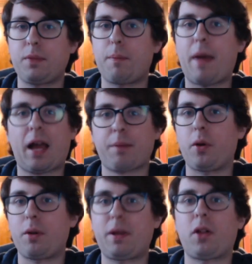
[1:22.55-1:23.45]

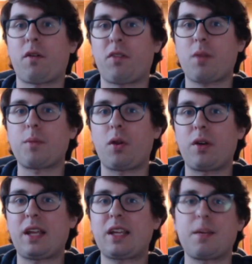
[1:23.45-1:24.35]
backbone and pillar of the
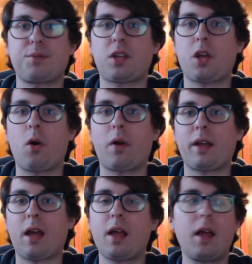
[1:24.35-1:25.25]
community and keeps it going.